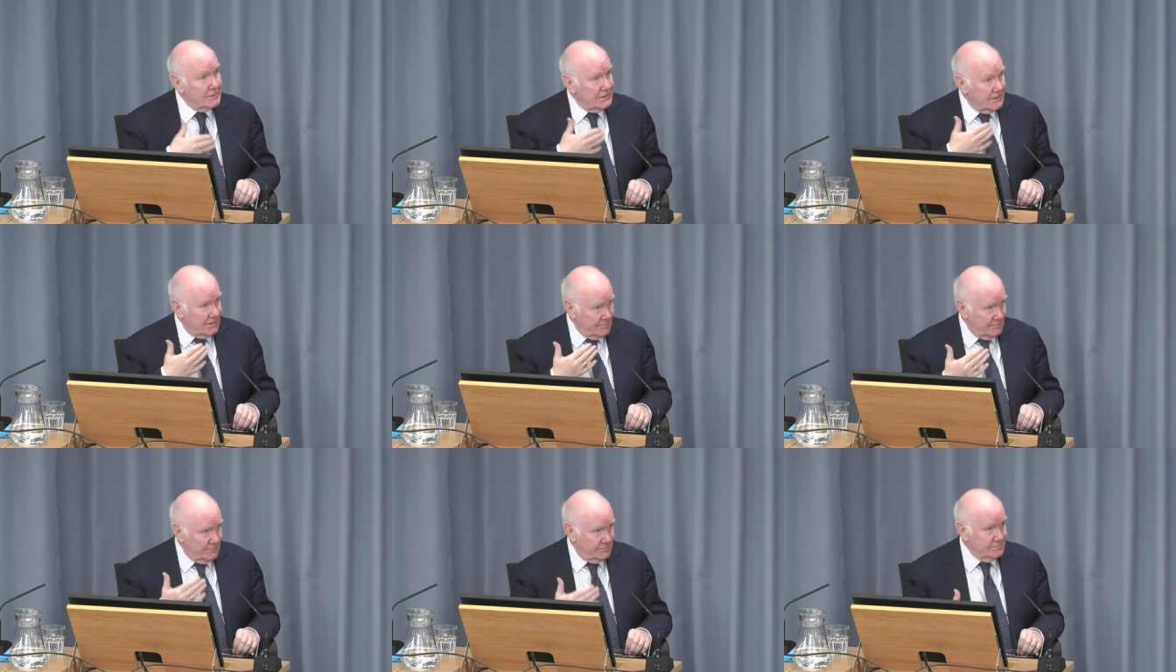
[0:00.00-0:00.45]
but
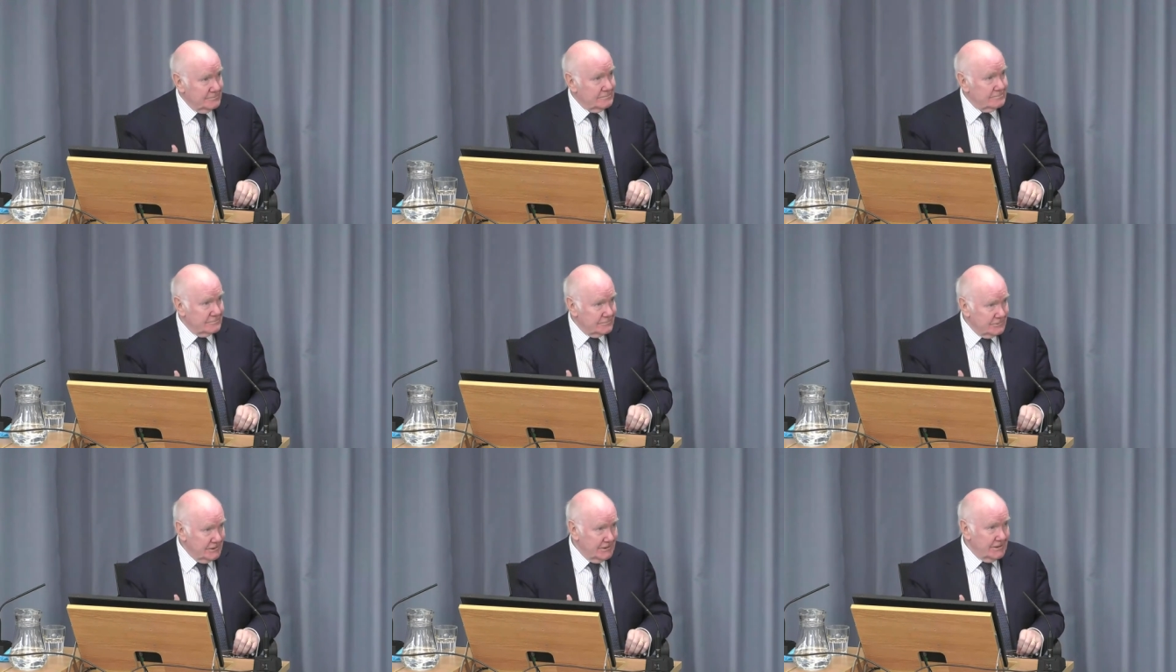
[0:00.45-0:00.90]
I'm
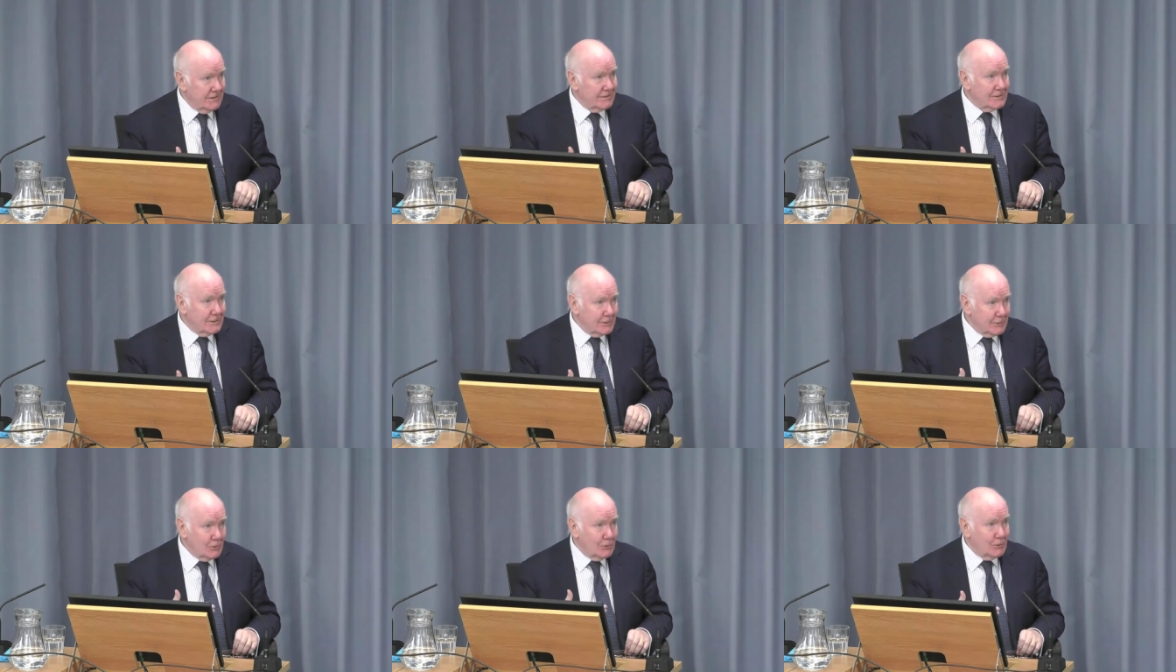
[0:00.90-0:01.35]

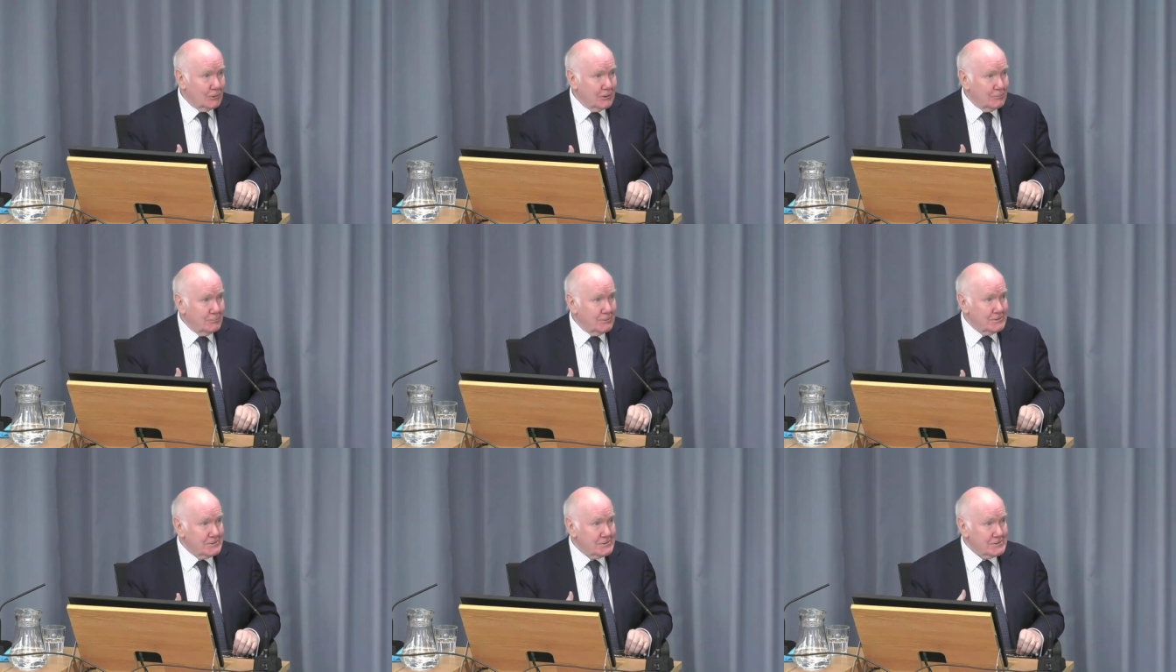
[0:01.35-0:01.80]
reading the
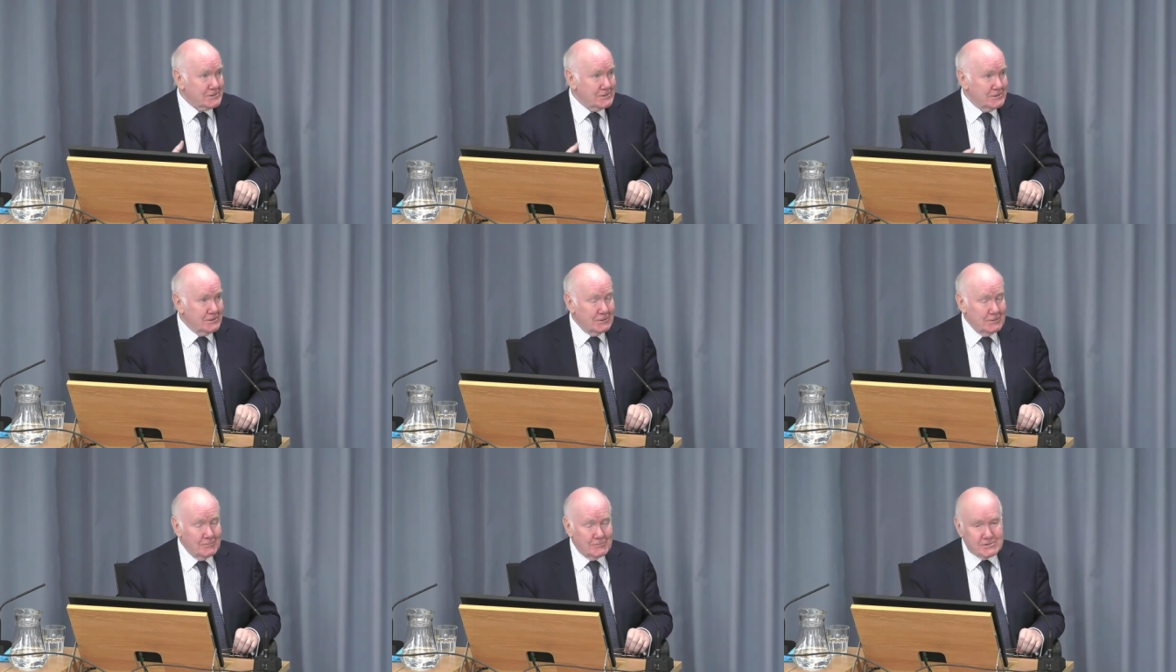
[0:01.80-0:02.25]
documents
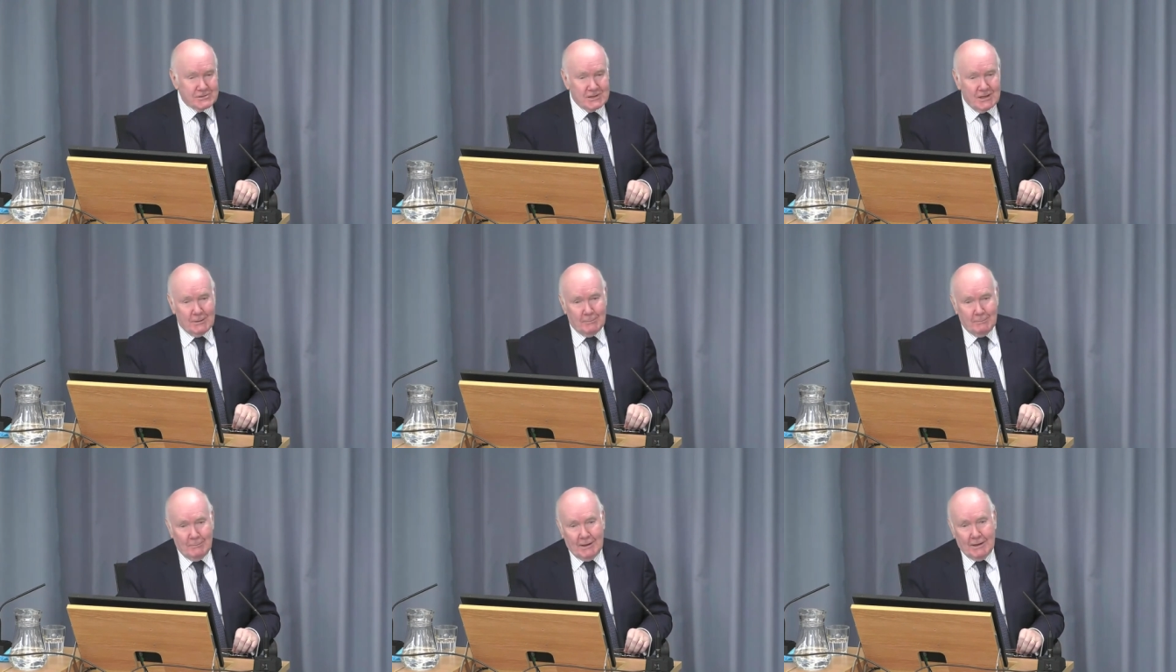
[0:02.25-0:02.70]
that you've
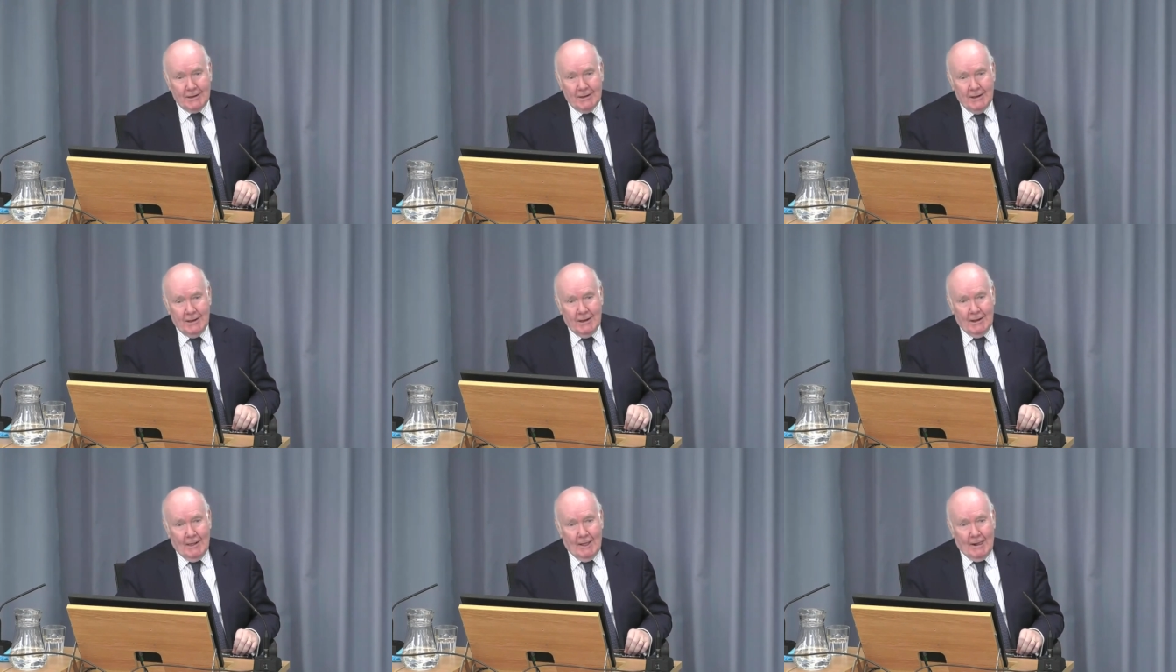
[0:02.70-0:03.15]
sent me
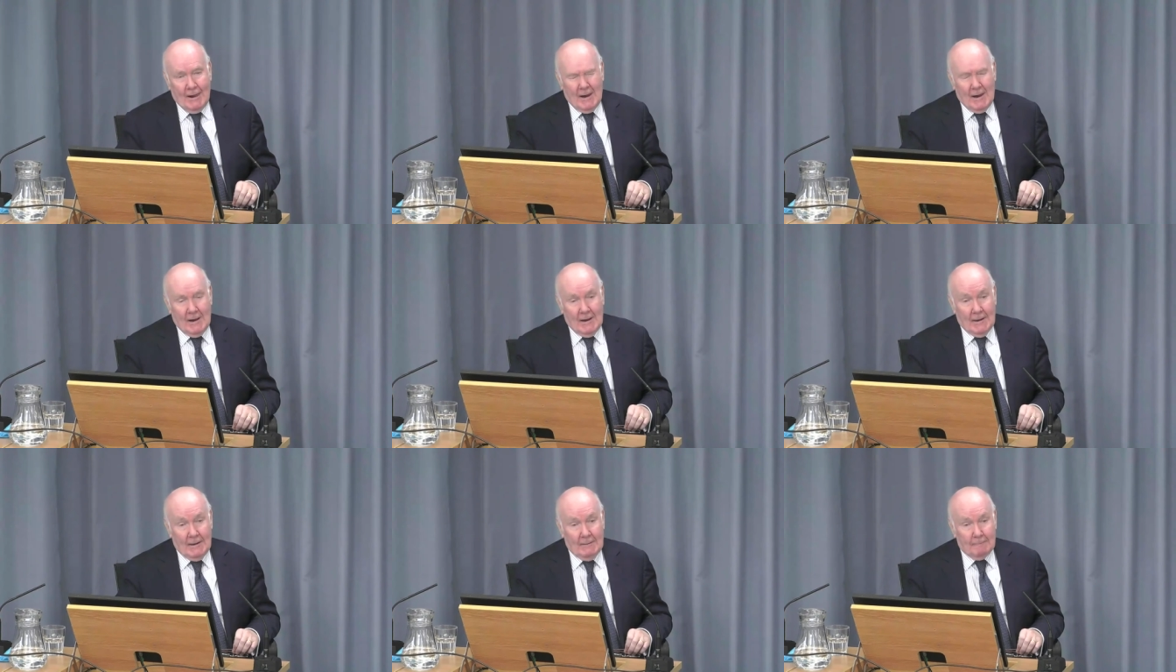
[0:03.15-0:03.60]

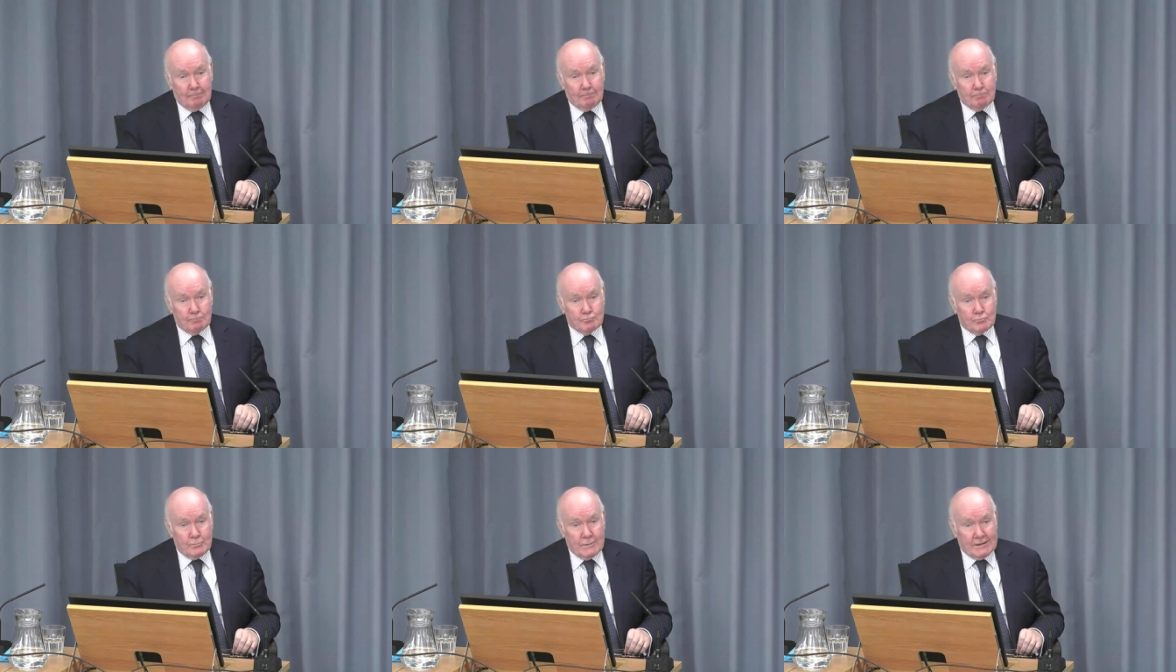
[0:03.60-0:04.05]

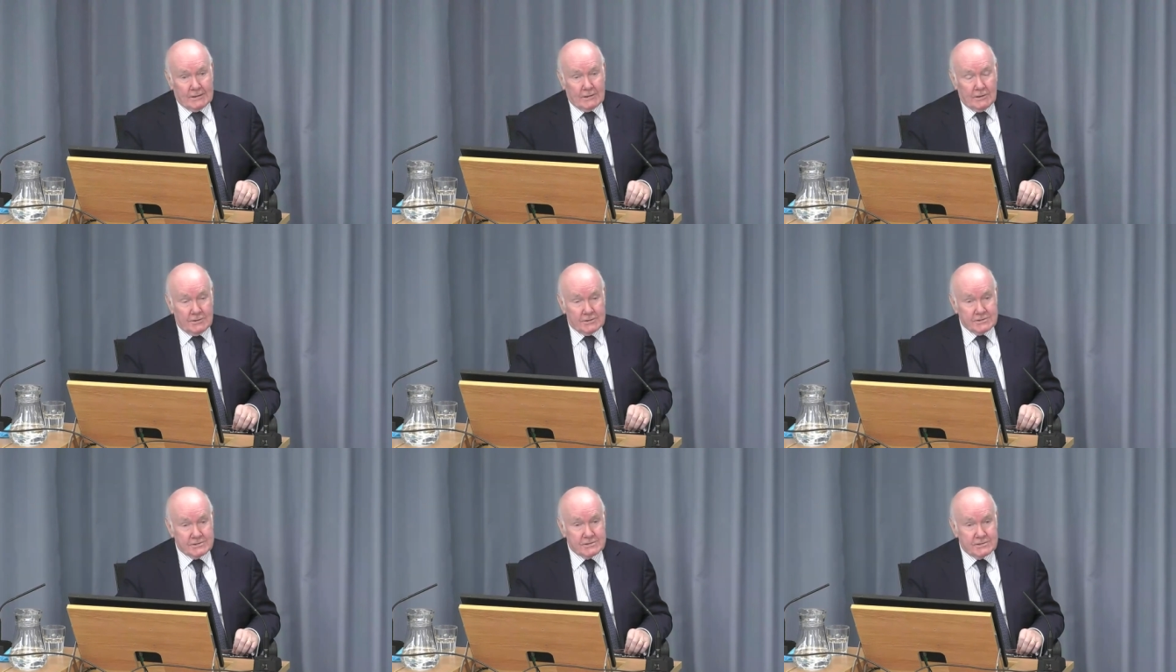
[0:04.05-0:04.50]
um,
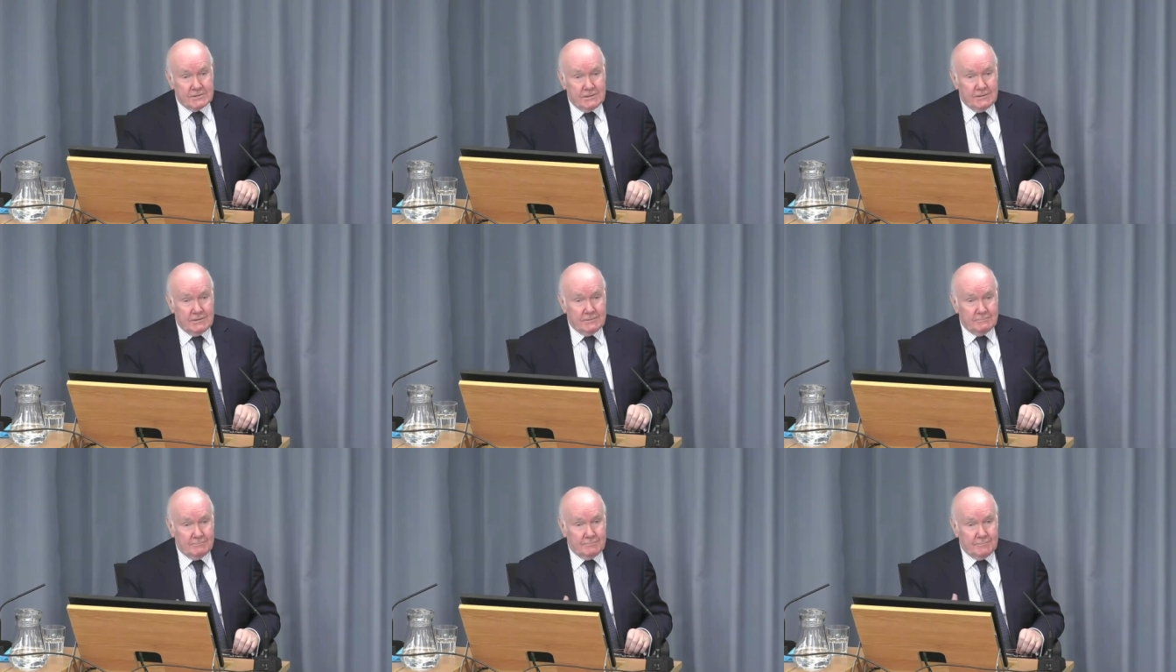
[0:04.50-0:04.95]
because
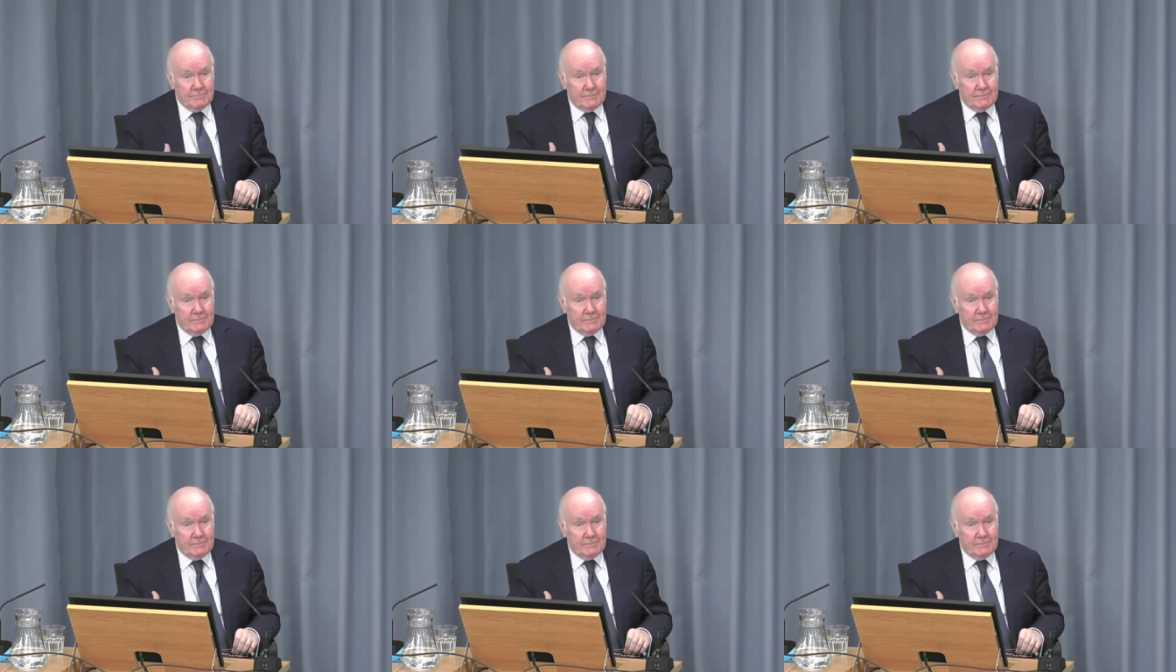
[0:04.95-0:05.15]
it,